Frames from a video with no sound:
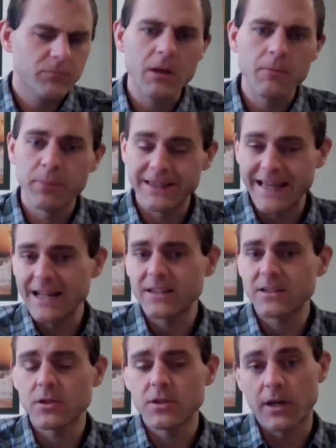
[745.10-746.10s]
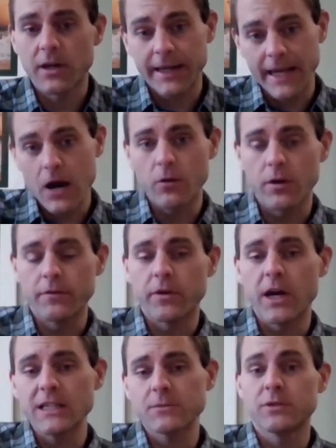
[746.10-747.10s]
But that account of the
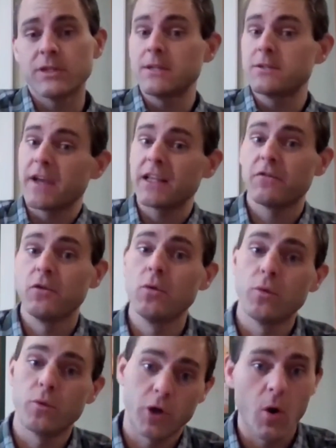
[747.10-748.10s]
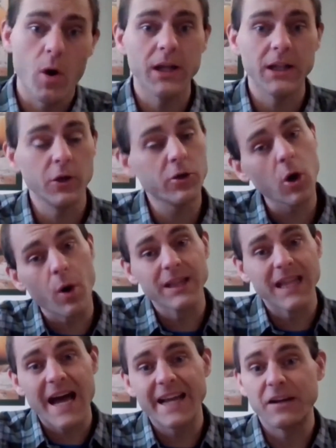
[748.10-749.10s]
Gospel of James, in fact, if you were to go on, you could go
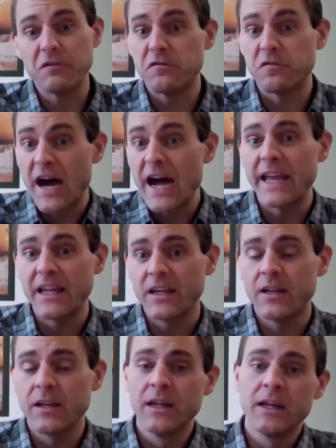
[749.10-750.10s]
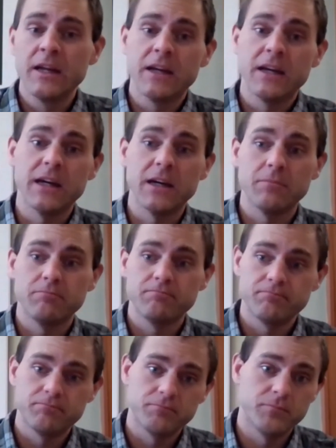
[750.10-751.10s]
online and find
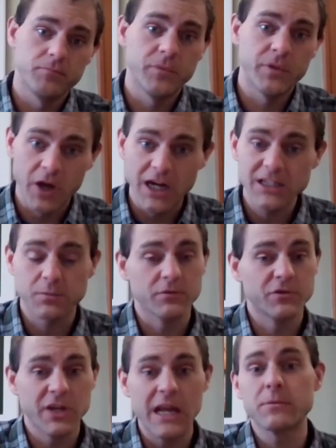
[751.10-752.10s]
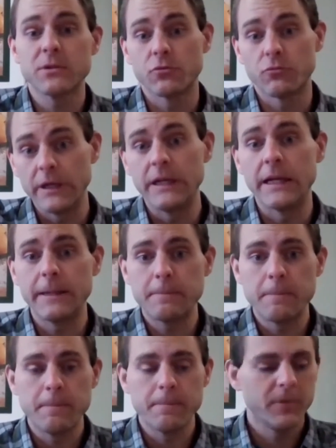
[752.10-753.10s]
the Gospel of James and read it
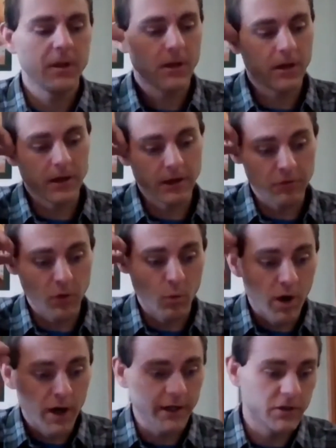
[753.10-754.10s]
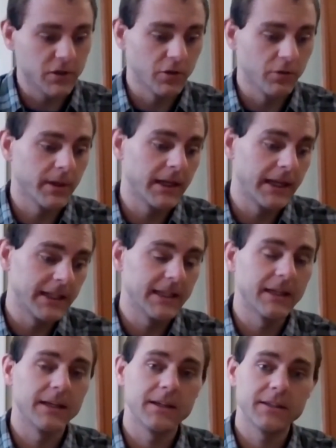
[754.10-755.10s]
if you wanted to. But in
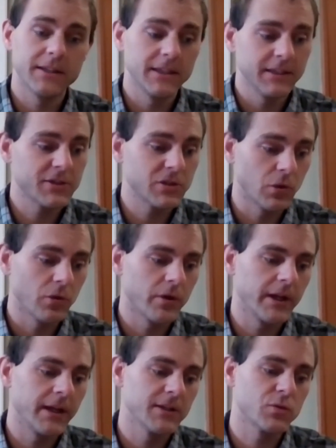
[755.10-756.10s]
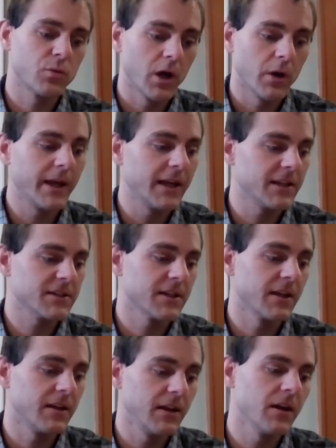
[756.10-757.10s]
the story is where we get this
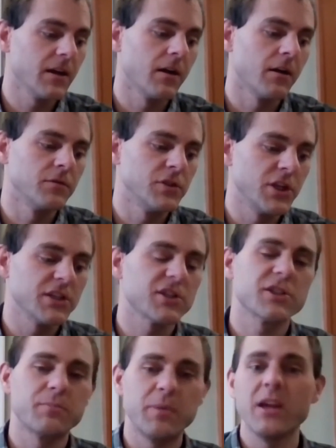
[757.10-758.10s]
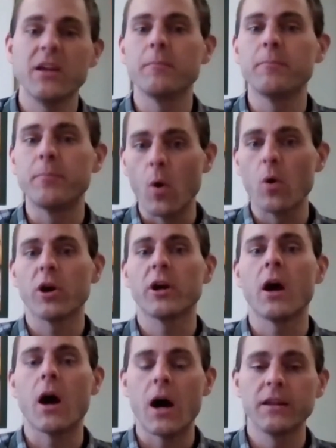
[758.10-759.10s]
idea of Jesus being born
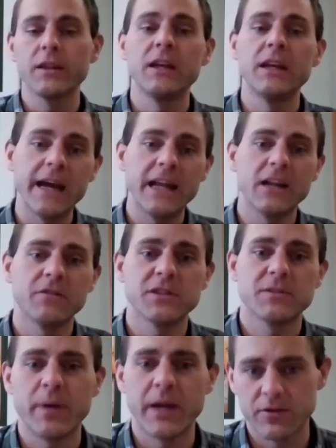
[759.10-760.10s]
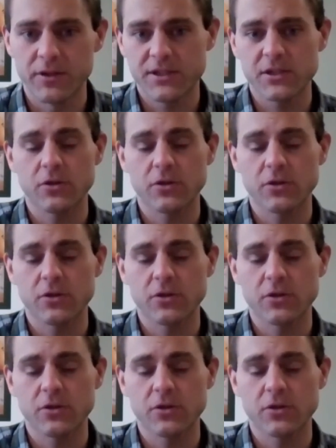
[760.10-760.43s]
on the night of his parents'